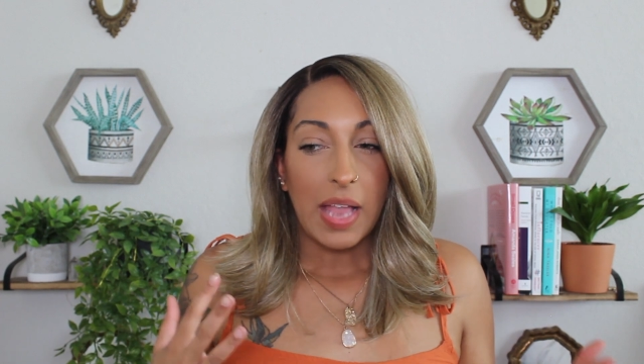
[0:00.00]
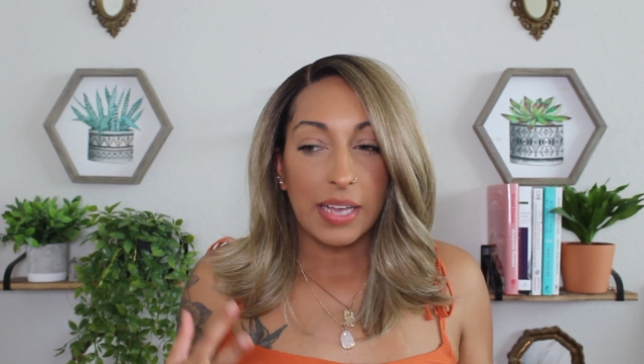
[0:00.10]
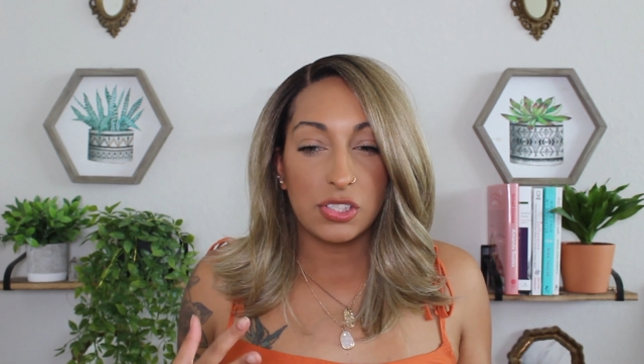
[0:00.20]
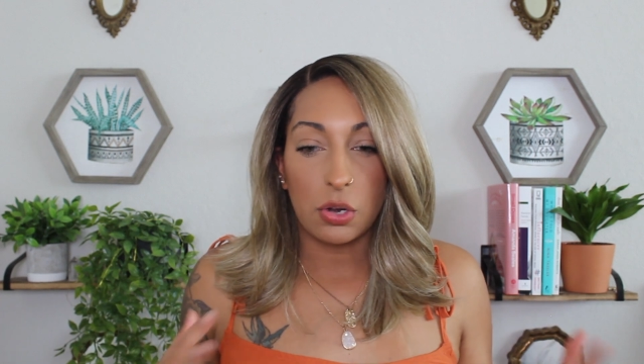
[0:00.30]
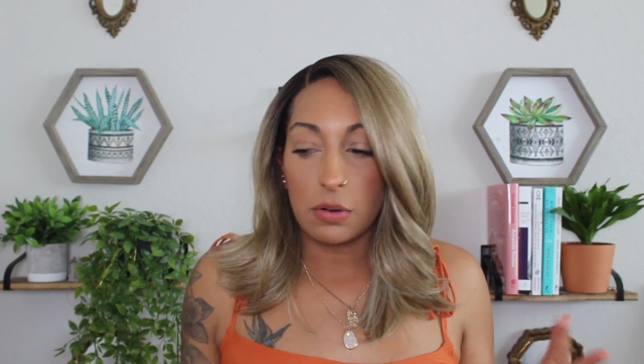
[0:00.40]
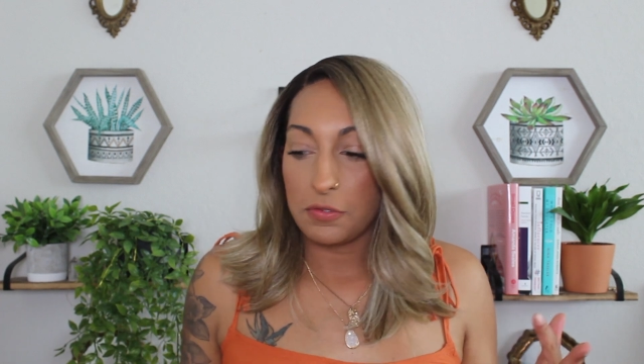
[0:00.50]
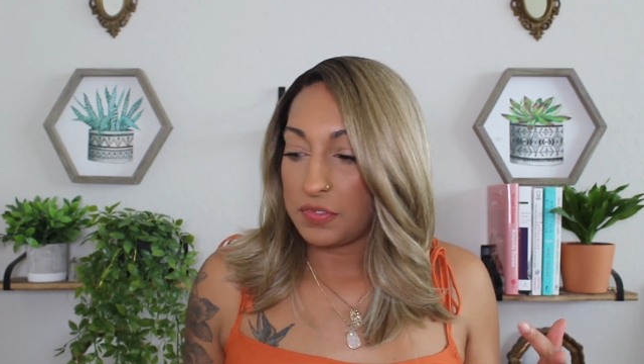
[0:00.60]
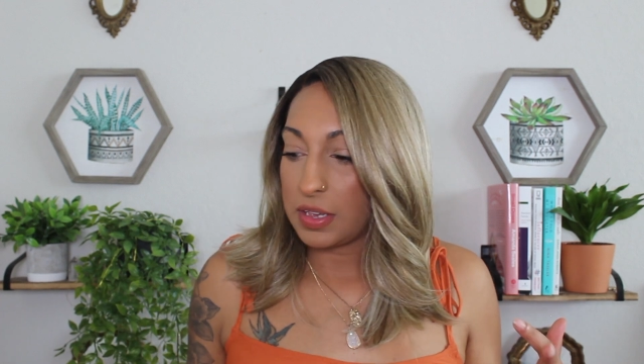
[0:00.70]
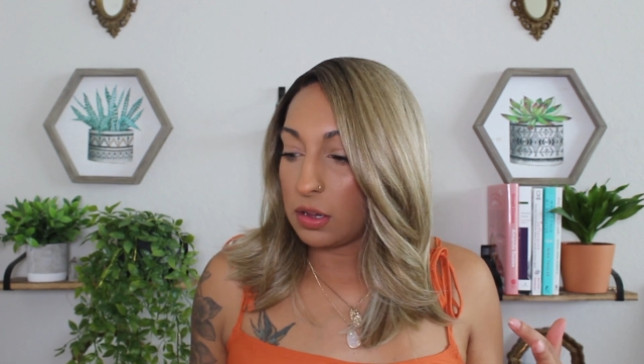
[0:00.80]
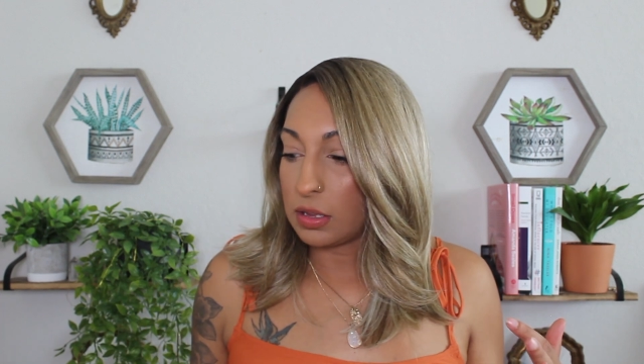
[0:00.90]
I don't
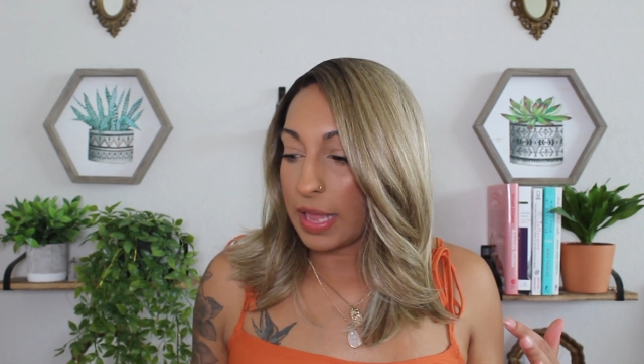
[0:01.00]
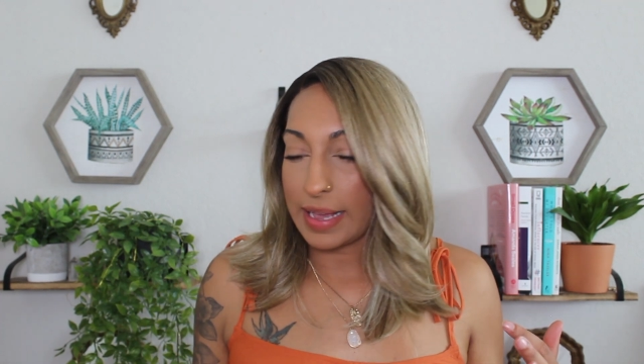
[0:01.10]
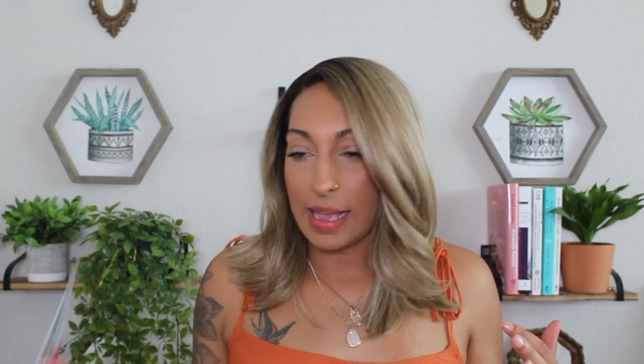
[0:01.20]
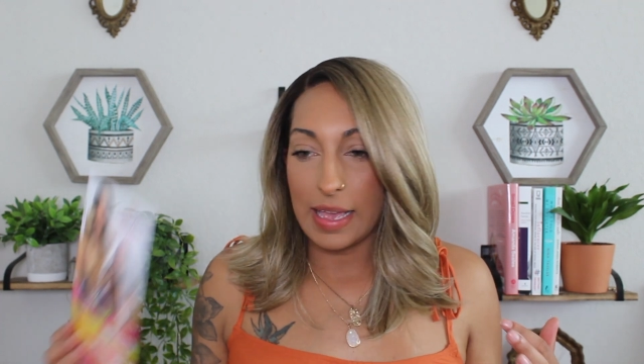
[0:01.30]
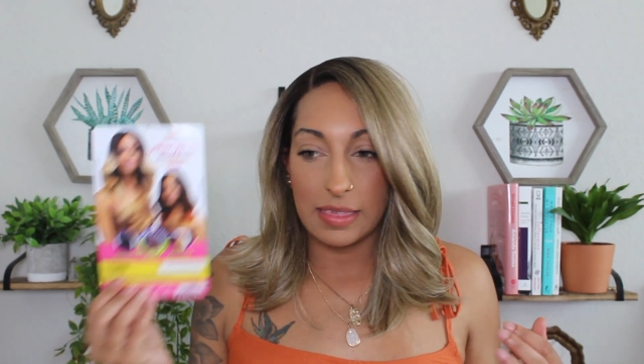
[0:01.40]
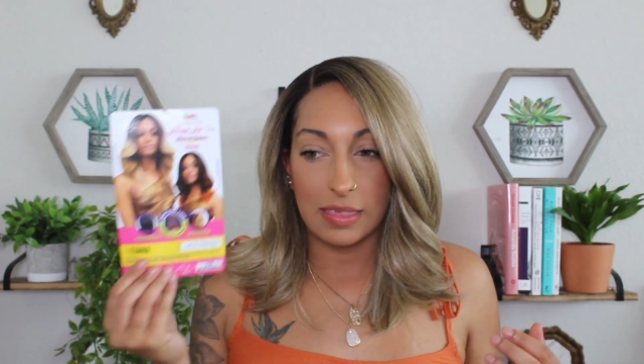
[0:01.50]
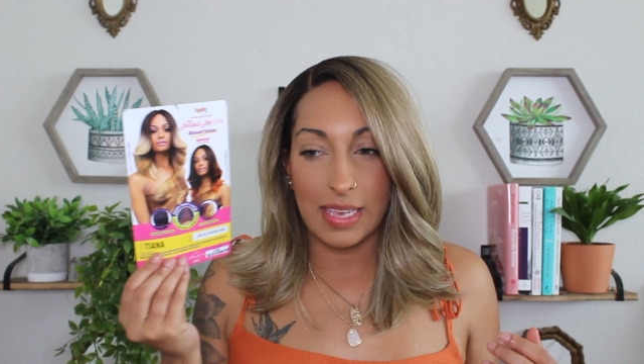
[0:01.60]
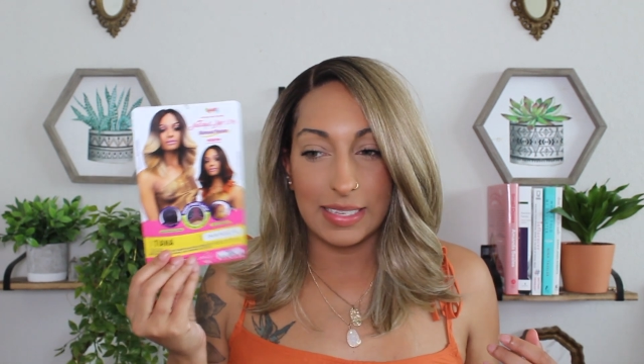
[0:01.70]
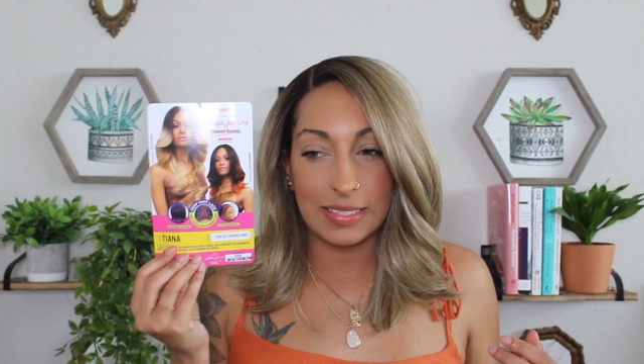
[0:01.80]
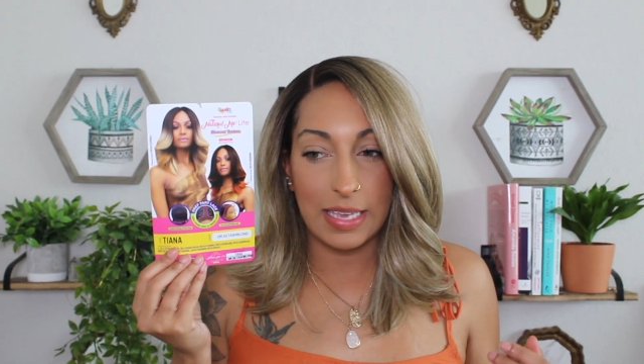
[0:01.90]
feel like
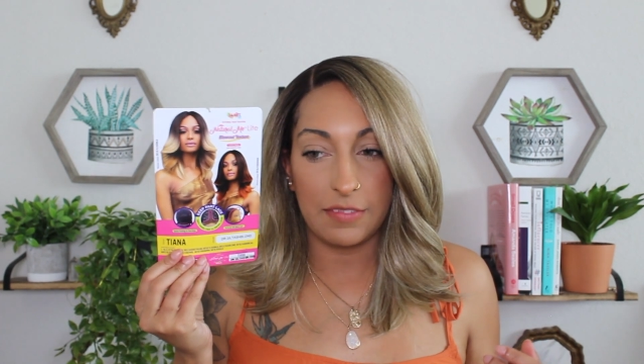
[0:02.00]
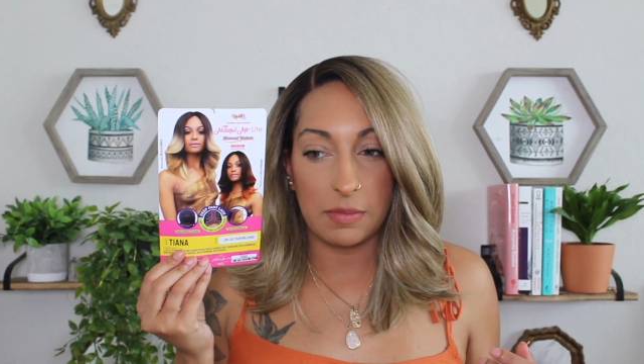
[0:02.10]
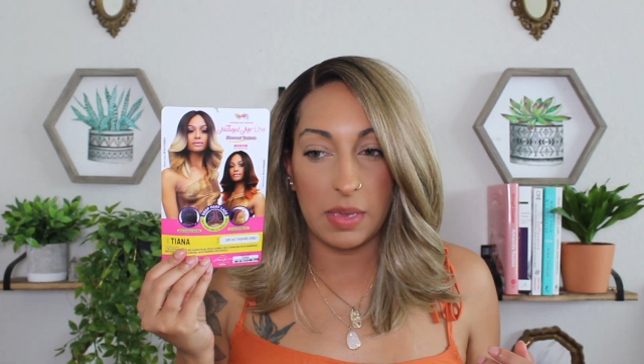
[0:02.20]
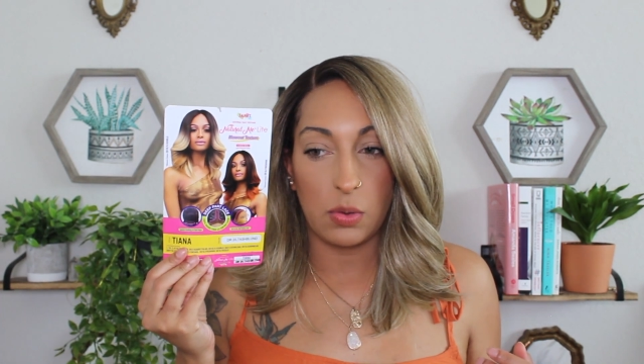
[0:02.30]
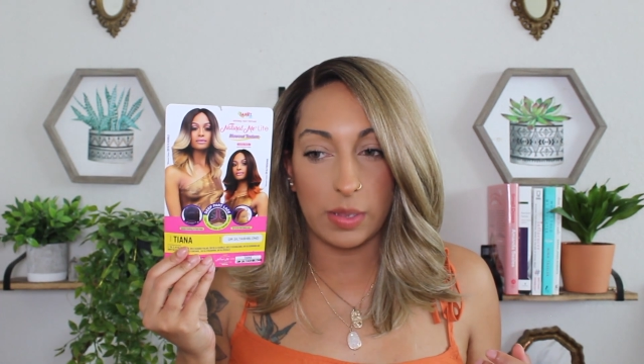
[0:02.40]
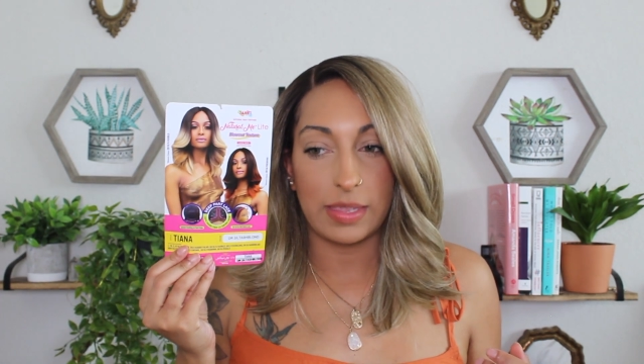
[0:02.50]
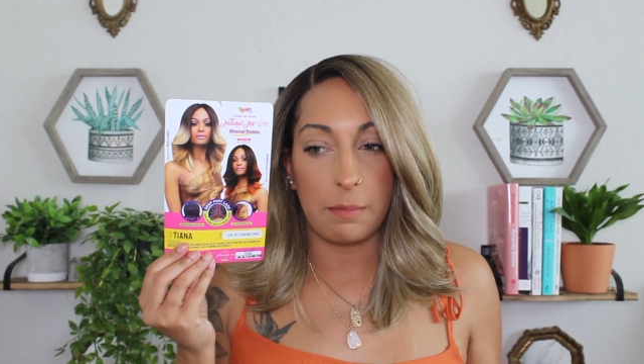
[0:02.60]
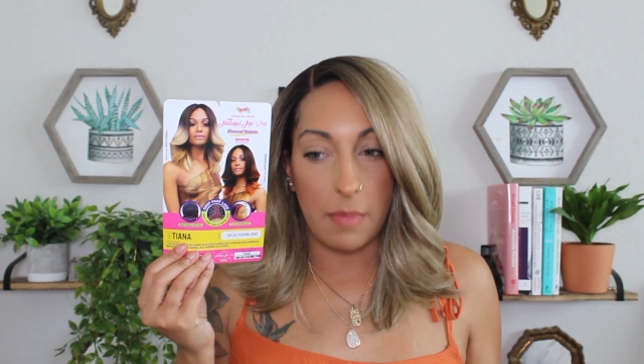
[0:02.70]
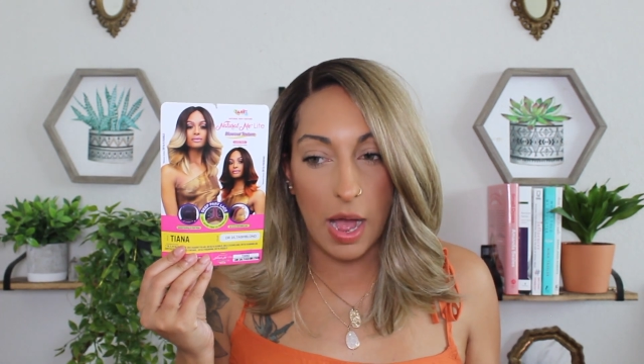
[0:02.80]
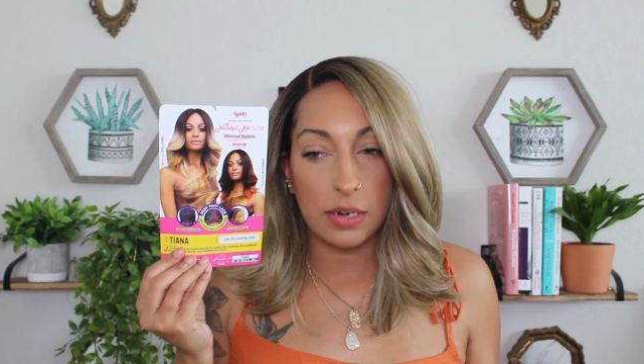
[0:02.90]
it's giving me what the
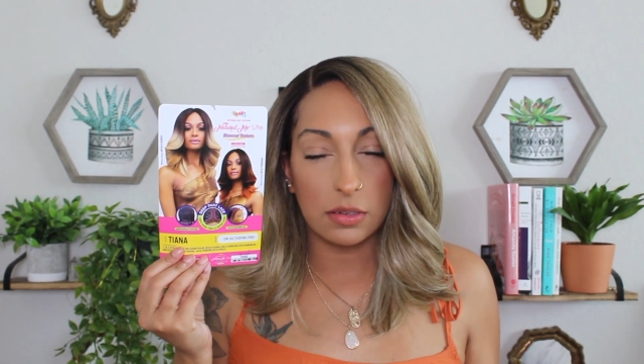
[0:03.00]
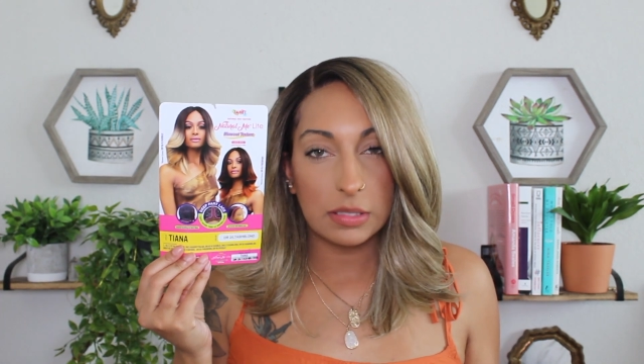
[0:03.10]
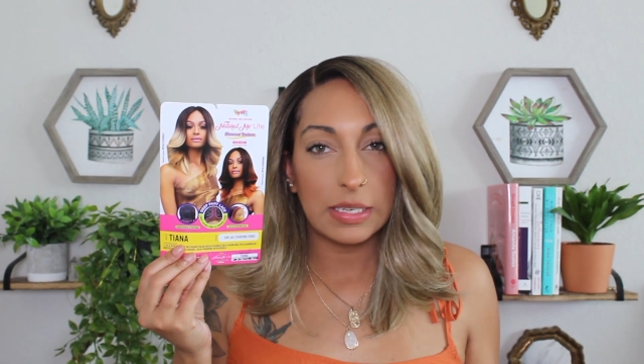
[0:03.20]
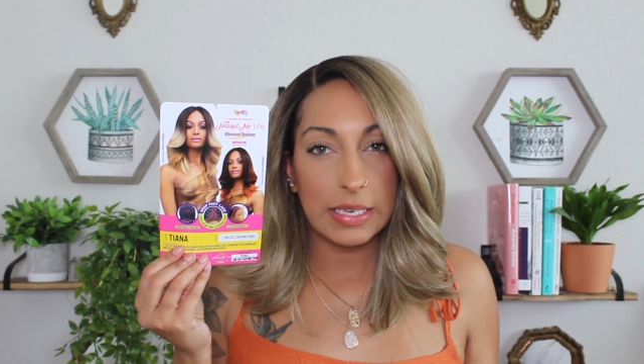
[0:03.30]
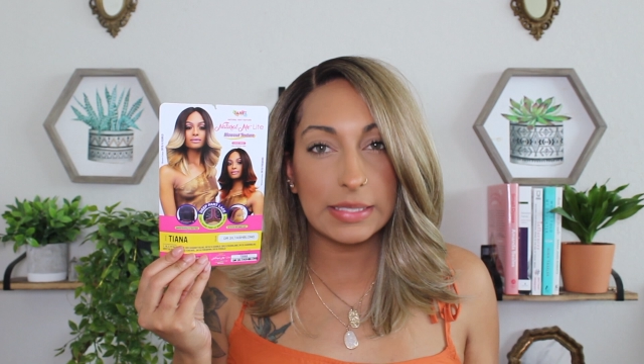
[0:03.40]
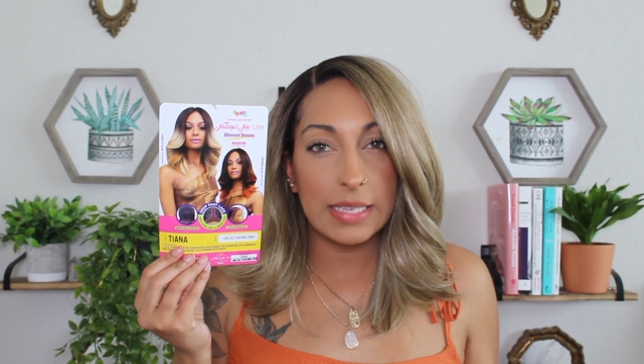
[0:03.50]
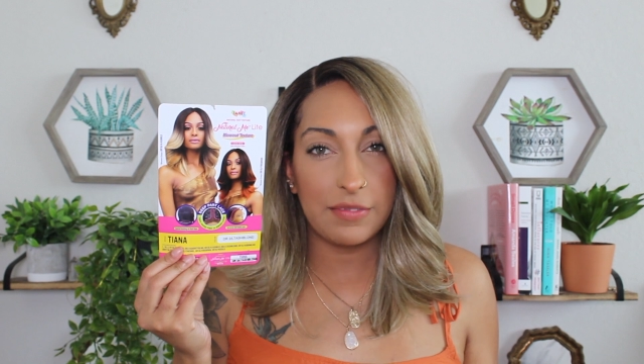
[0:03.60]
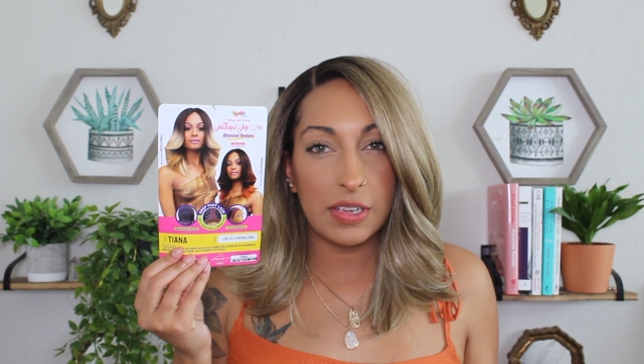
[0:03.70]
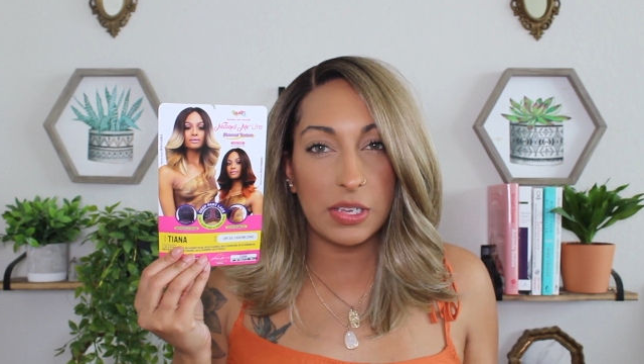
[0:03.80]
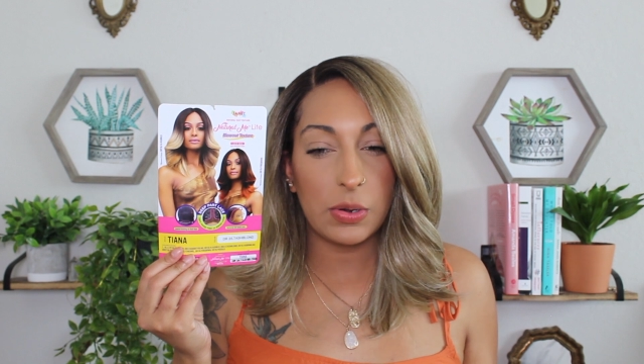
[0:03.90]
model is
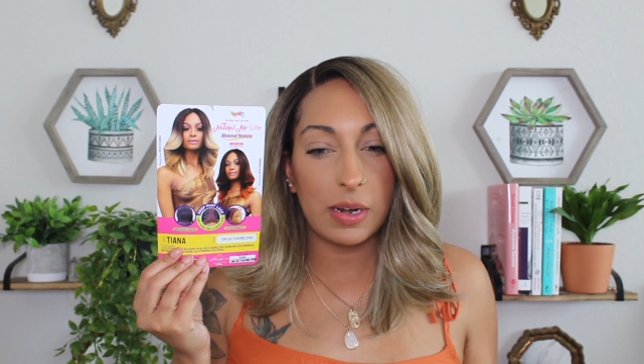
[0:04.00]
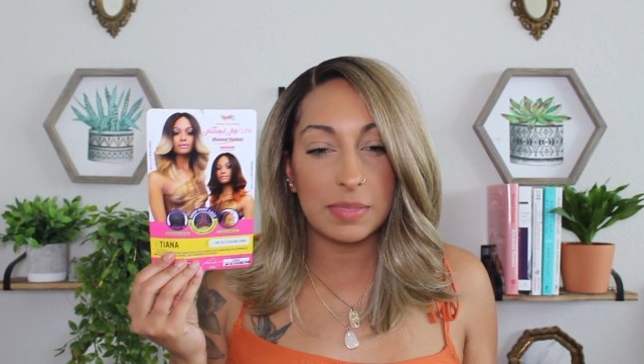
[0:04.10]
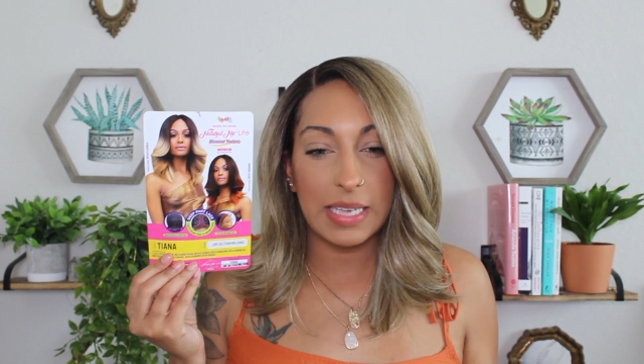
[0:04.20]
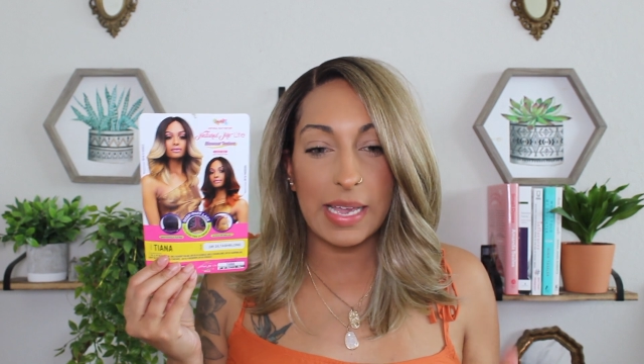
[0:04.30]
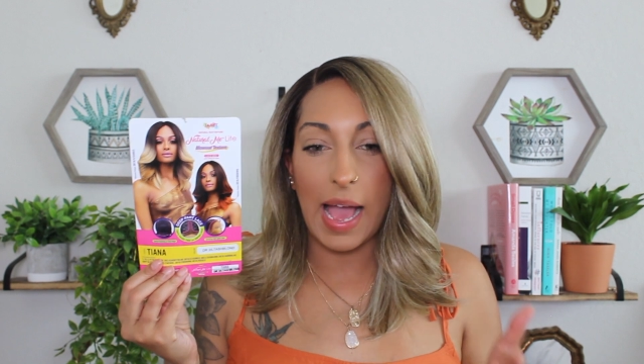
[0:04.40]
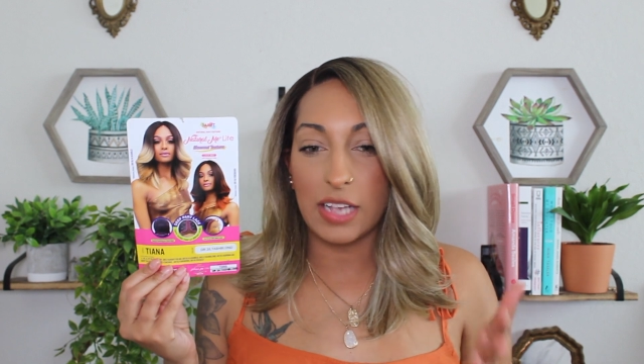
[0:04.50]
giving, you know what I'm saying?